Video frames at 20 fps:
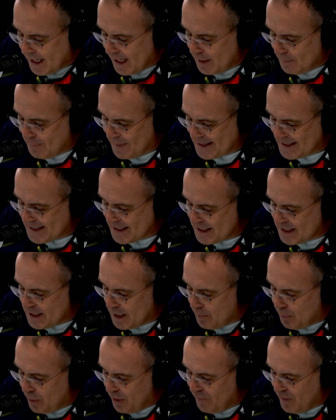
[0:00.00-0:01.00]
In business,
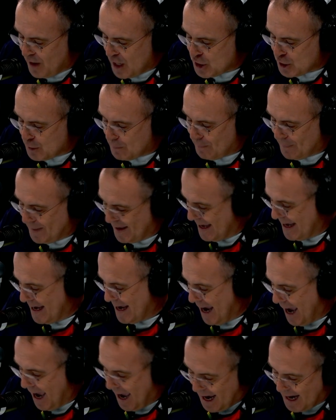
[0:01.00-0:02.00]
the abbreviation
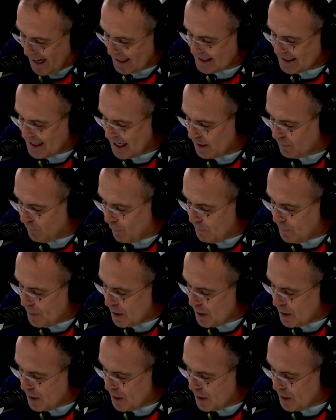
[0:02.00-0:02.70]
PA stands for